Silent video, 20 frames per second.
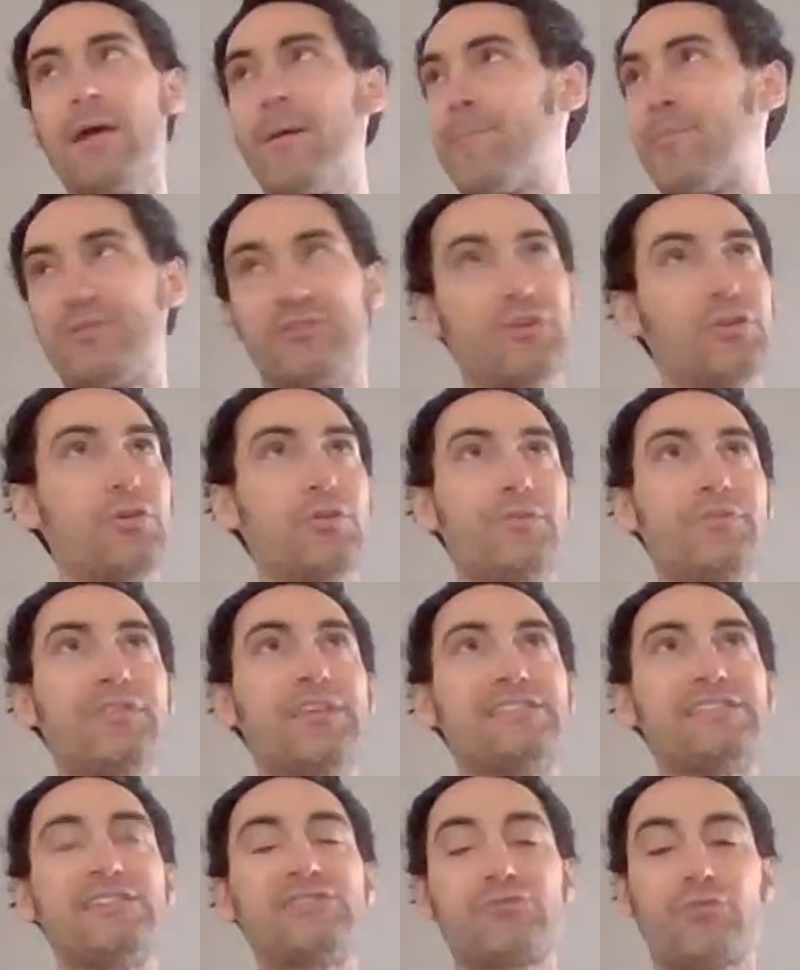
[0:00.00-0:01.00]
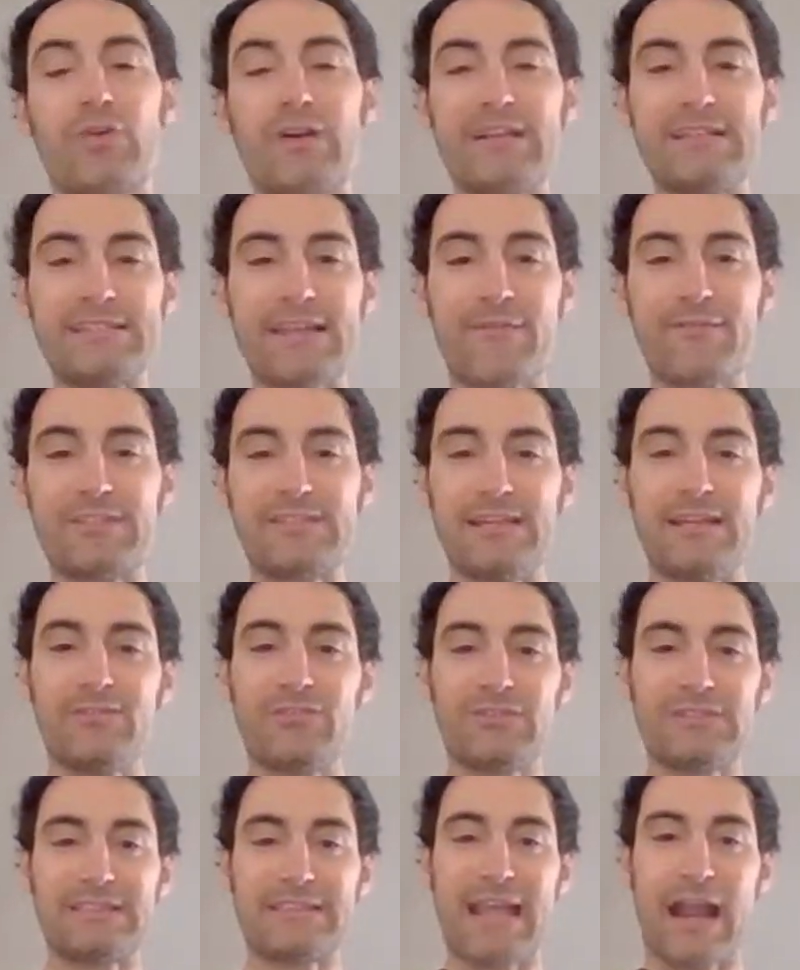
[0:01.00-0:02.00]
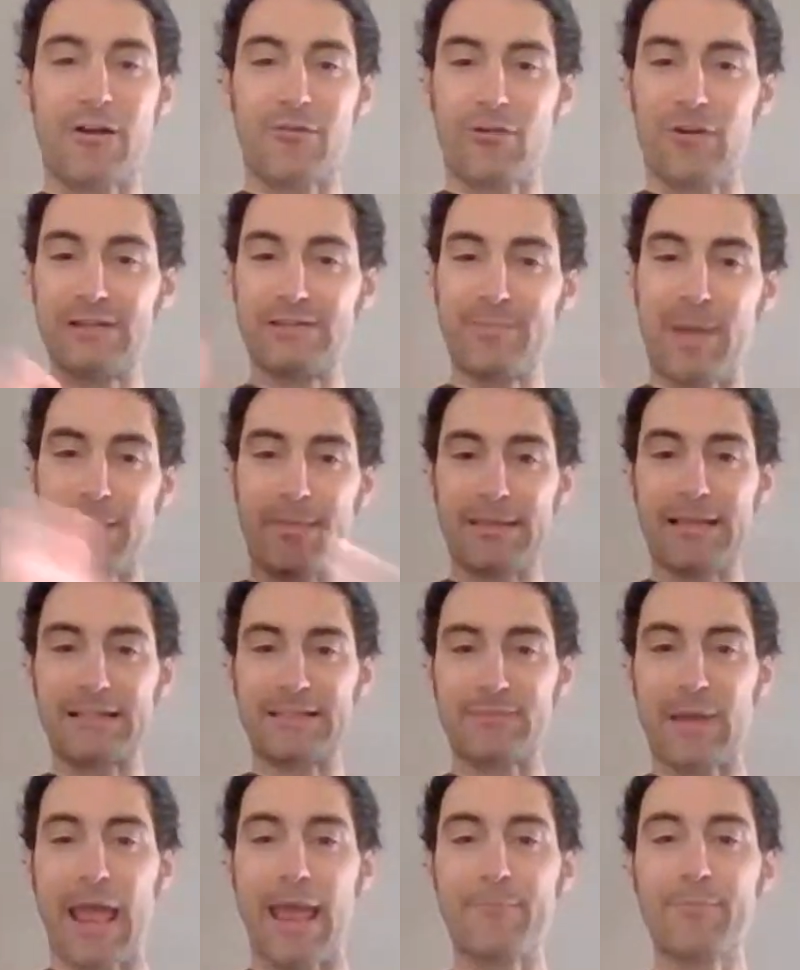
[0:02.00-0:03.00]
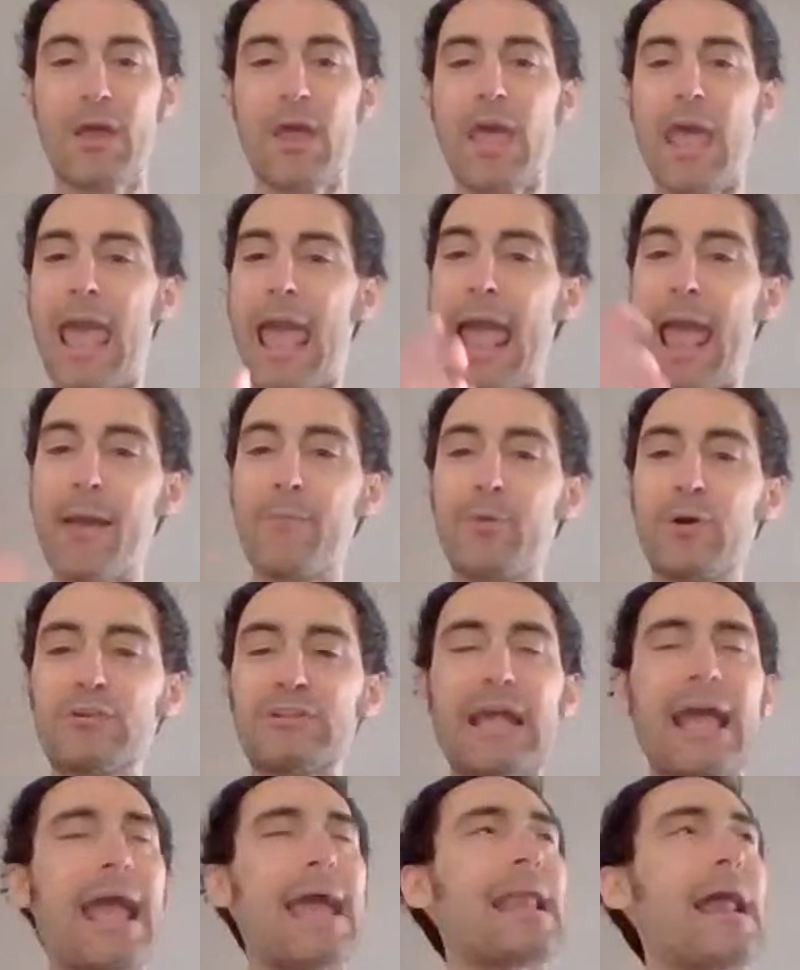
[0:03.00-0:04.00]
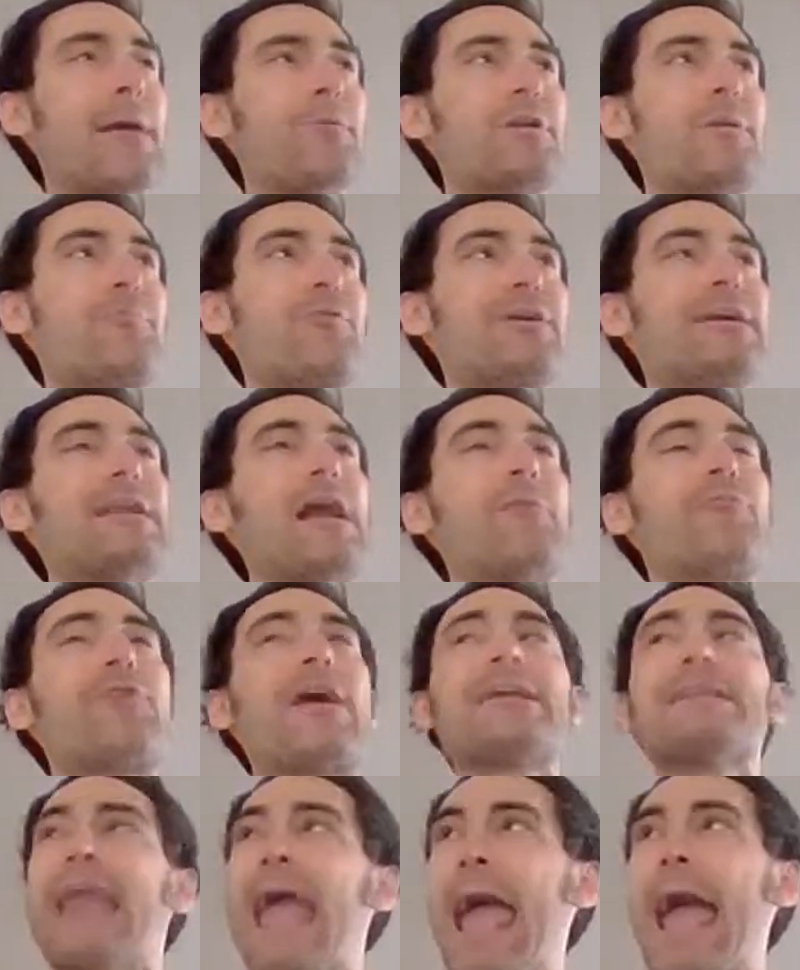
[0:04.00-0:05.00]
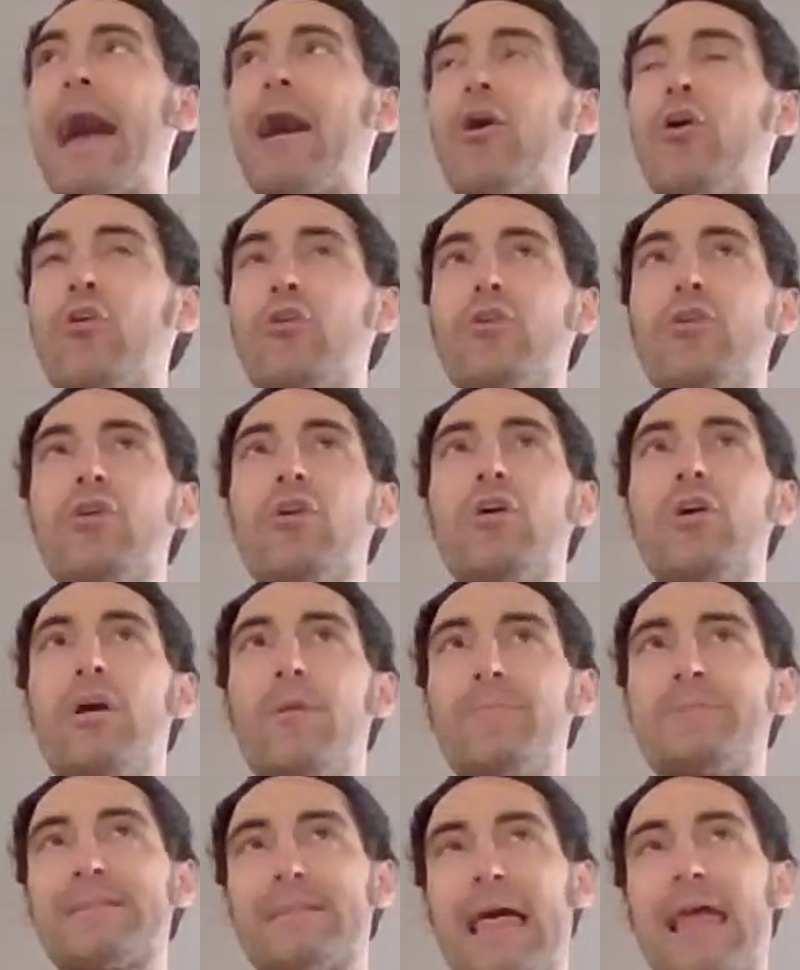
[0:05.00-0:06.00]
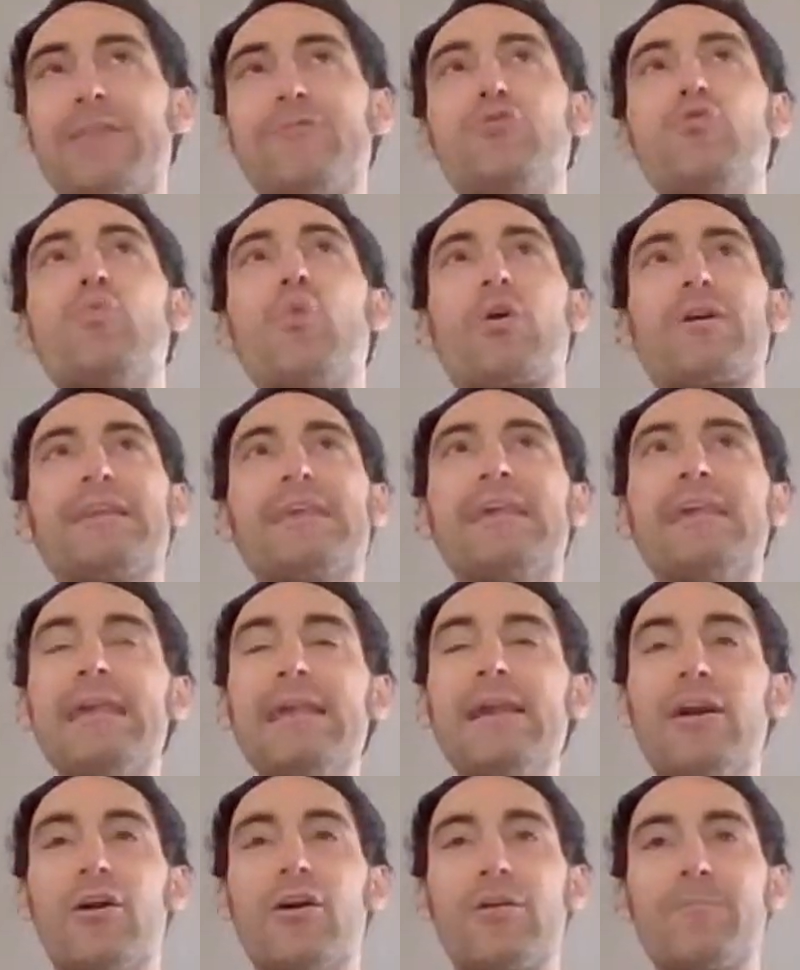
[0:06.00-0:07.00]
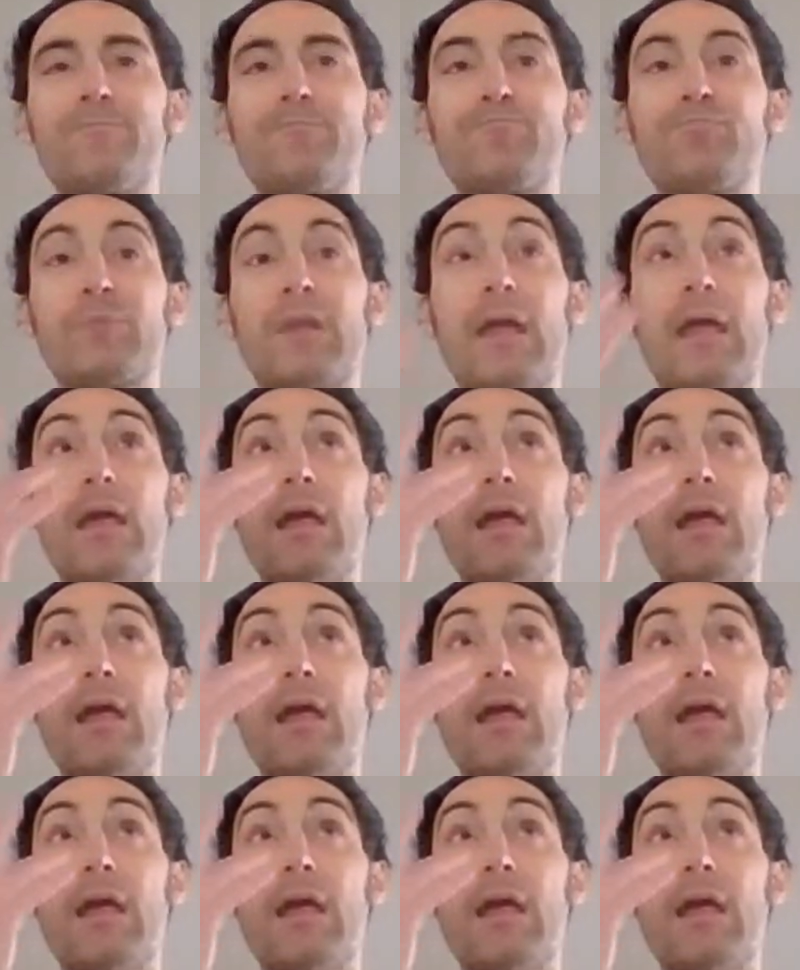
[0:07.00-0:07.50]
But dude, this is 2017 on steroids, baby. And I want to bring it up right now because a lot of you weren't here.